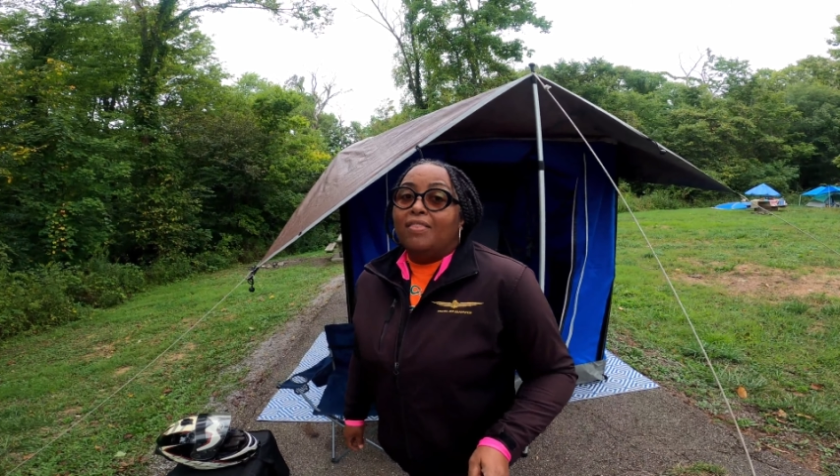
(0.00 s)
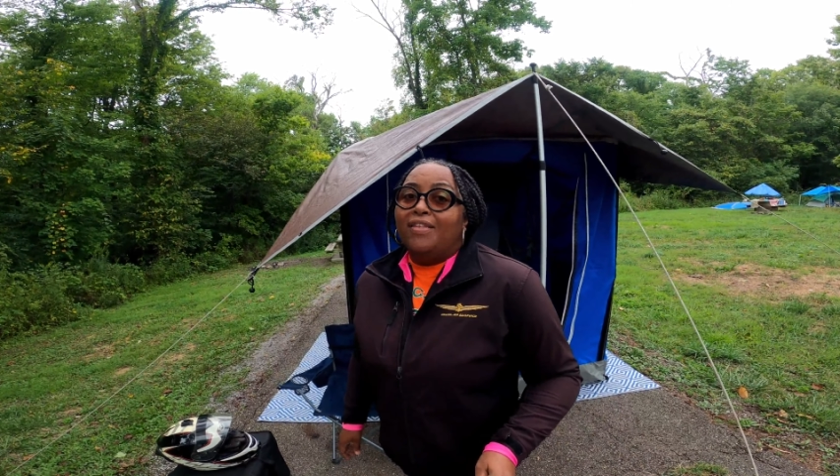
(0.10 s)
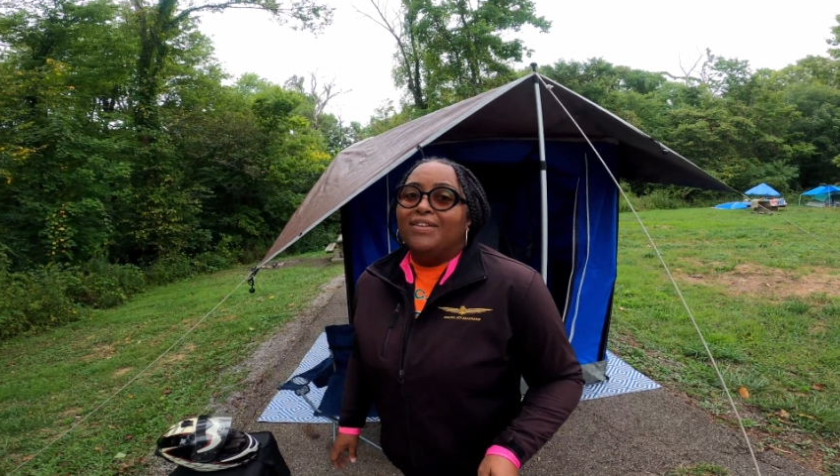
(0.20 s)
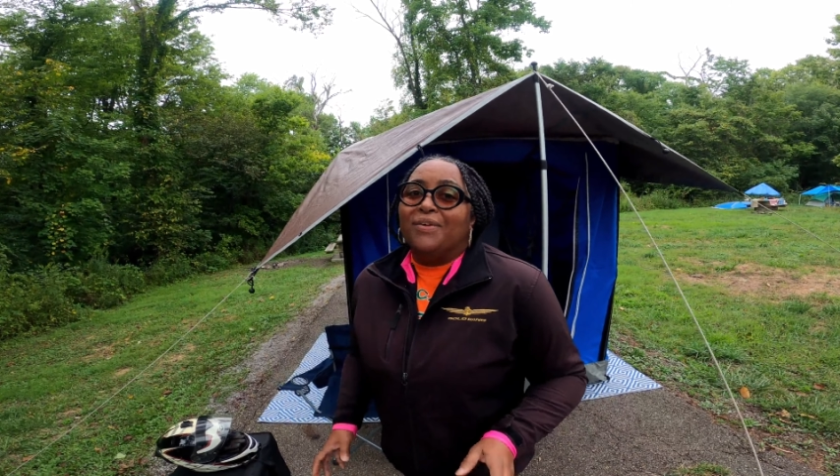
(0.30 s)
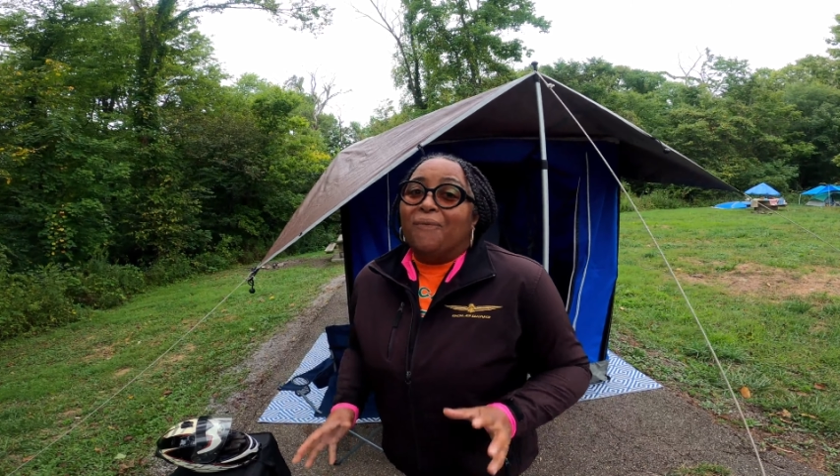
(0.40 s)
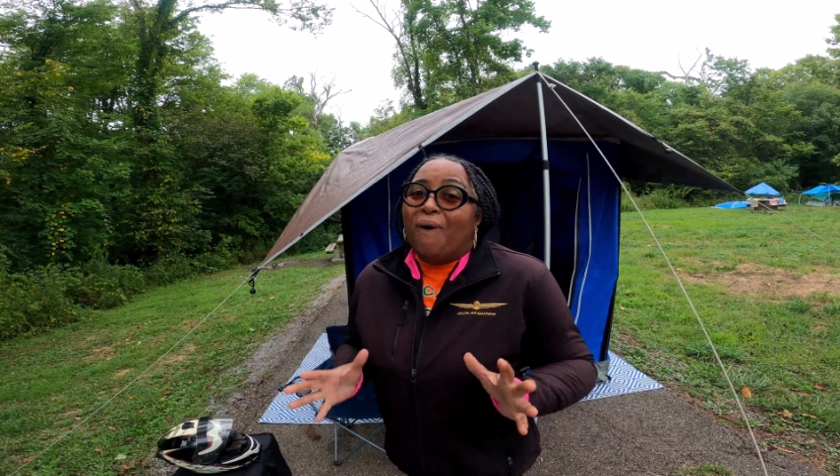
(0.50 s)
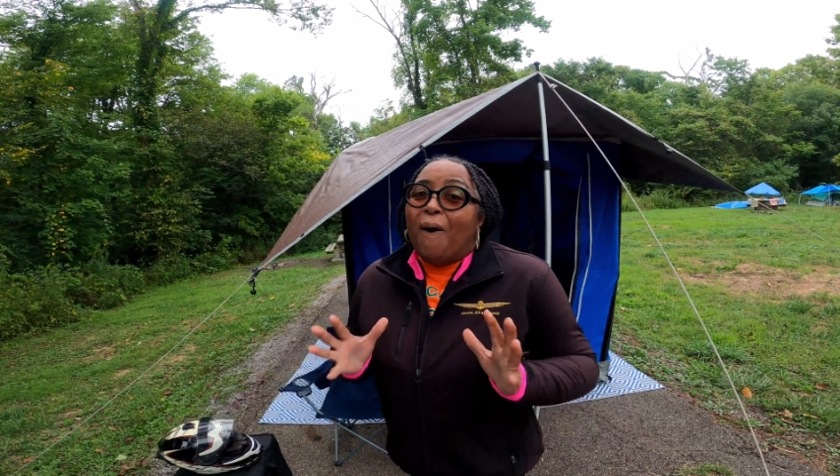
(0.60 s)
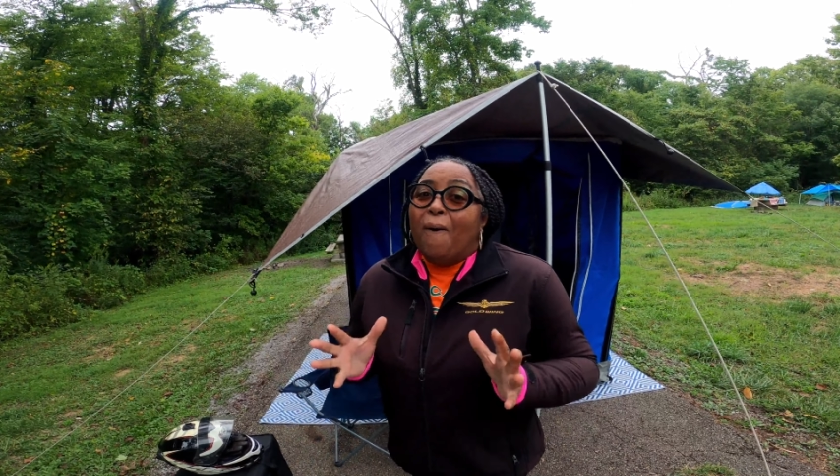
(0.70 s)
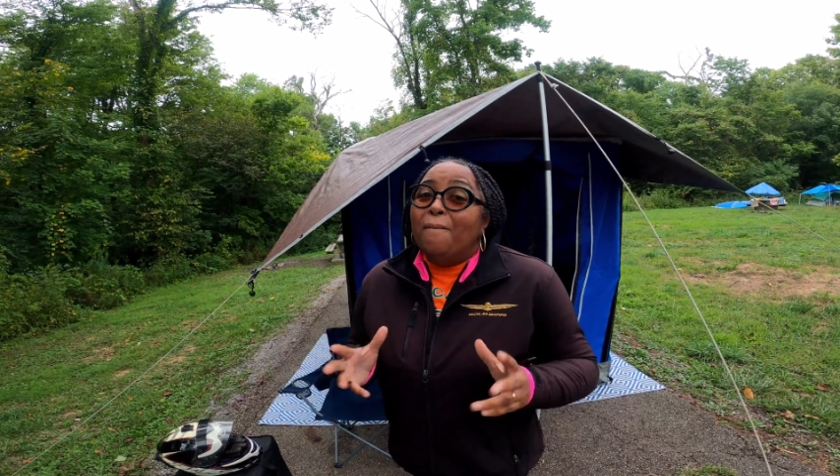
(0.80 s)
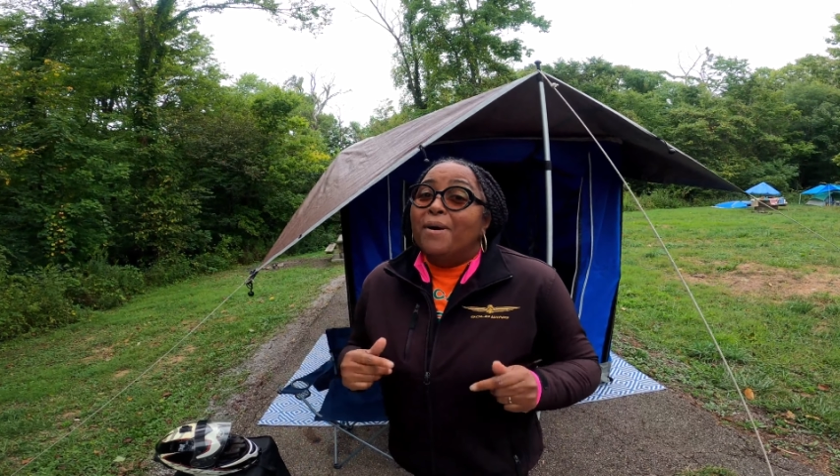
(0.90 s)
there's a
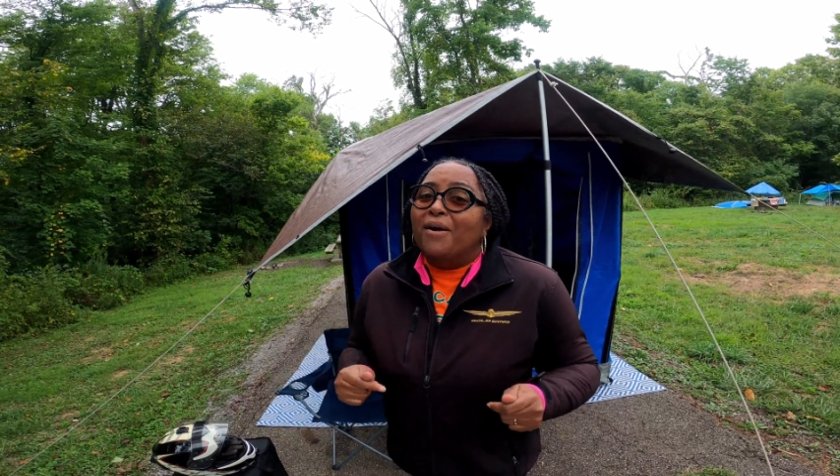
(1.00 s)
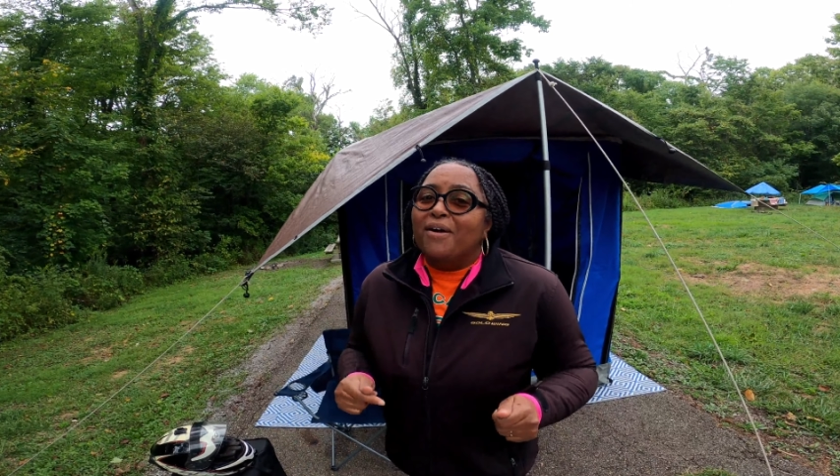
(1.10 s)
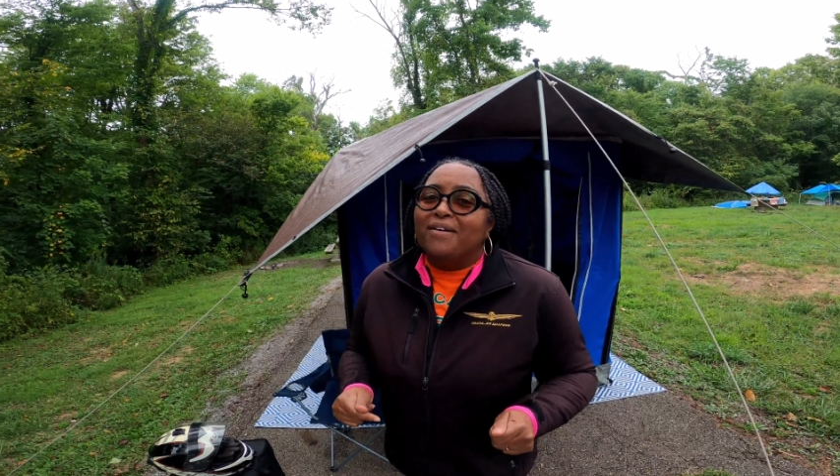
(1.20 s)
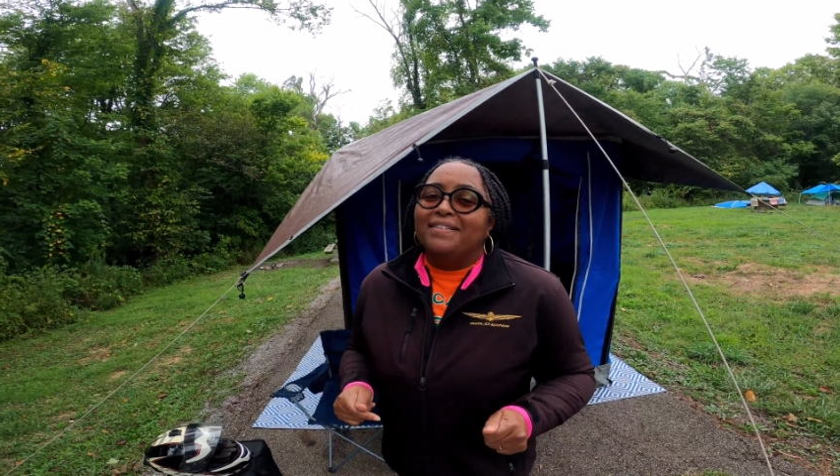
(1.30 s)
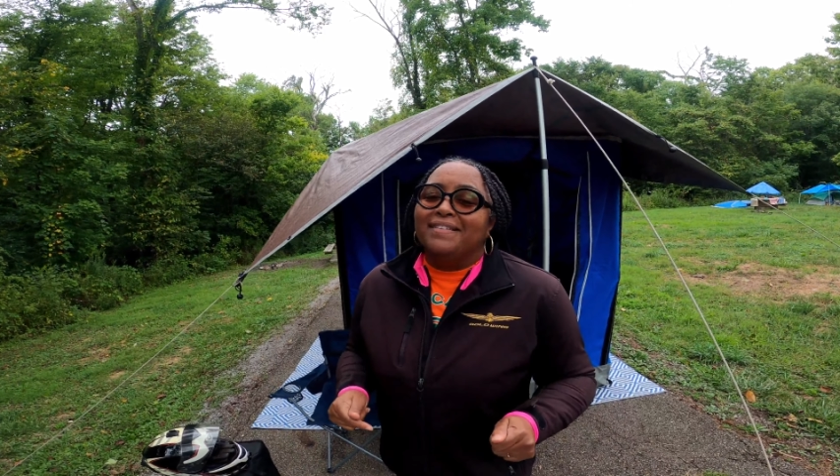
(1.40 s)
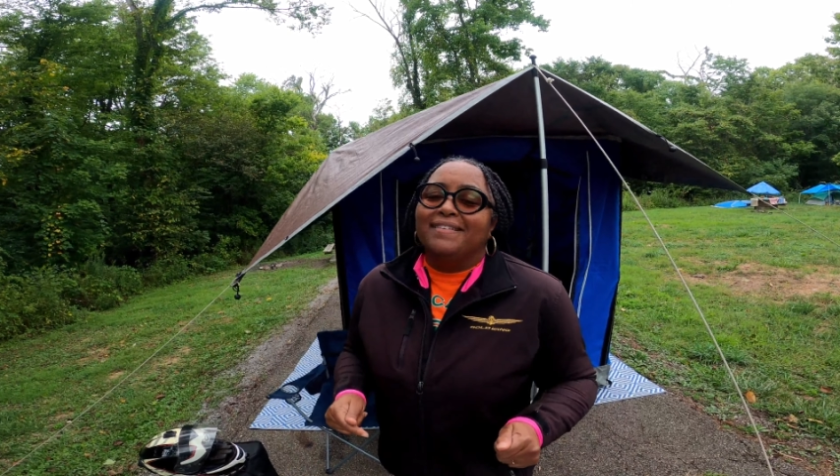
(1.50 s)
Walmart.